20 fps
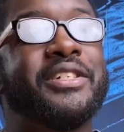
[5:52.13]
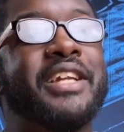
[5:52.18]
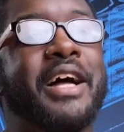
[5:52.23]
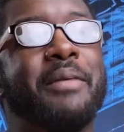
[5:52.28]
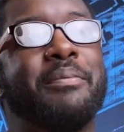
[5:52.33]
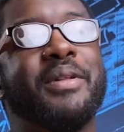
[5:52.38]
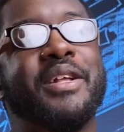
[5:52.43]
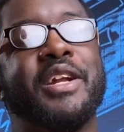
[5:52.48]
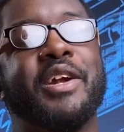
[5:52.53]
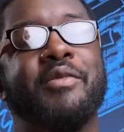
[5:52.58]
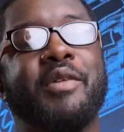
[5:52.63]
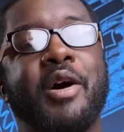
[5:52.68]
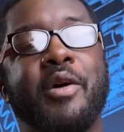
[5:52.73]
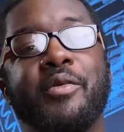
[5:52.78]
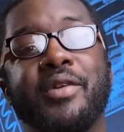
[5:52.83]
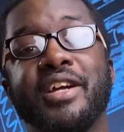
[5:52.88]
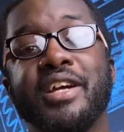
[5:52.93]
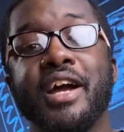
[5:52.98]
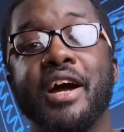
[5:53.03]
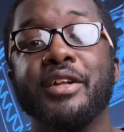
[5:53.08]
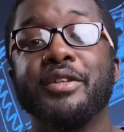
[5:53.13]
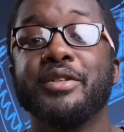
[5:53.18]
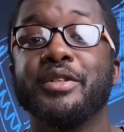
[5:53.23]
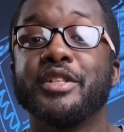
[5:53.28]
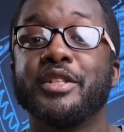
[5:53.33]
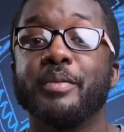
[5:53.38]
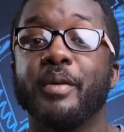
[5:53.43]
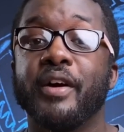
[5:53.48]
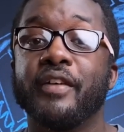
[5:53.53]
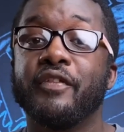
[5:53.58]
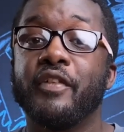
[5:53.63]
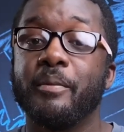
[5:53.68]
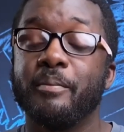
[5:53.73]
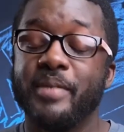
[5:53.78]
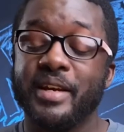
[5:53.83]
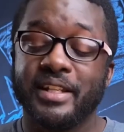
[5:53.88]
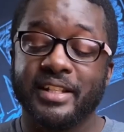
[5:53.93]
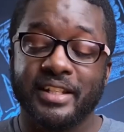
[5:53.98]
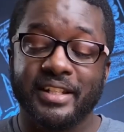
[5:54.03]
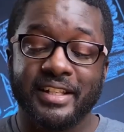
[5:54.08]
not playing around when they got into the smartphone
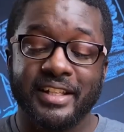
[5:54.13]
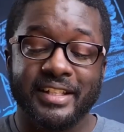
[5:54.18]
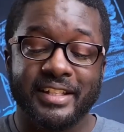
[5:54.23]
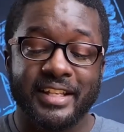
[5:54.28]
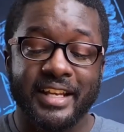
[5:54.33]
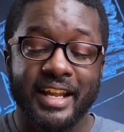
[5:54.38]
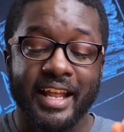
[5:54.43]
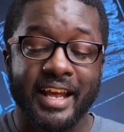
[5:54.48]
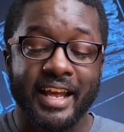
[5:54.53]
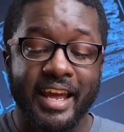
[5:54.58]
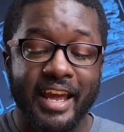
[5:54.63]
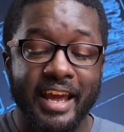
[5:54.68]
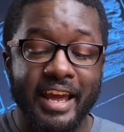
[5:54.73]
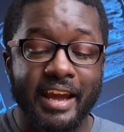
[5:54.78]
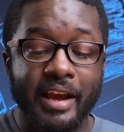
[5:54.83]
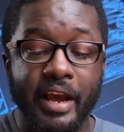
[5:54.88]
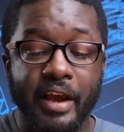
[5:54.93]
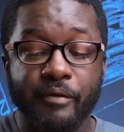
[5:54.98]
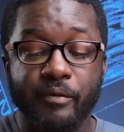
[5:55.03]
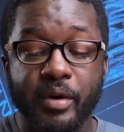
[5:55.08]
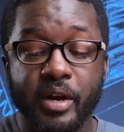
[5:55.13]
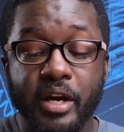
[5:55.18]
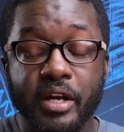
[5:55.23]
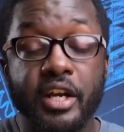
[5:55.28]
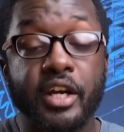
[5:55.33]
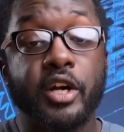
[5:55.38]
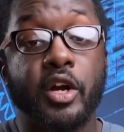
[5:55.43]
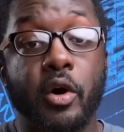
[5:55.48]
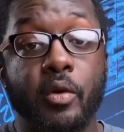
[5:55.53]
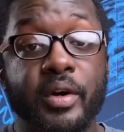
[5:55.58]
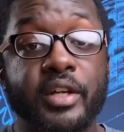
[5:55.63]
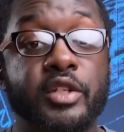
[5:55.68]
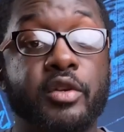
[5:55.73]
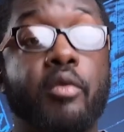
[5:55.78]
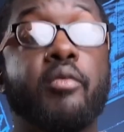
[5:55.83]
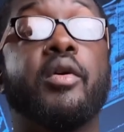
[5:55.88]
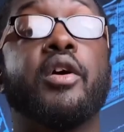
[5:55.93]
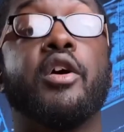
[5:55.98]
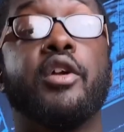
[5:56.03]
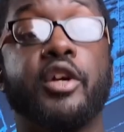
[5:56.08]
business. They said like, hey, if we're gonna go into it,
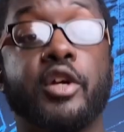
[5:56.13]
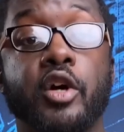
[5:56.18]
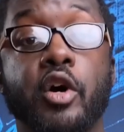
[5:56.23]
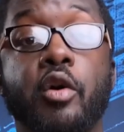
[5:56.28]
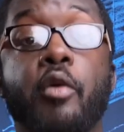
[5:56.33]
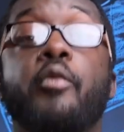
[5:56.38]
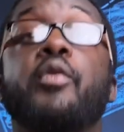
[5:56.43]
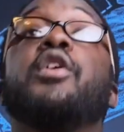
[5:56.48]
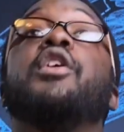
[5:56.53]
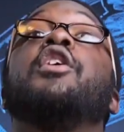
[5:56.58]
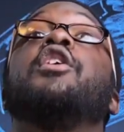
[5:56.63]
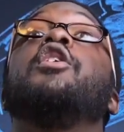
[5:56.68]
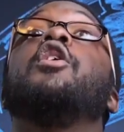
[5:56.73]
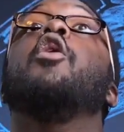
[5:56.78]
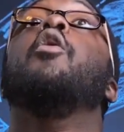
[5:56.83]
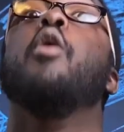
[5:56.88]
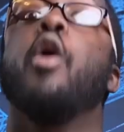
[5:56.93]
we're gonna go, and we're gonna go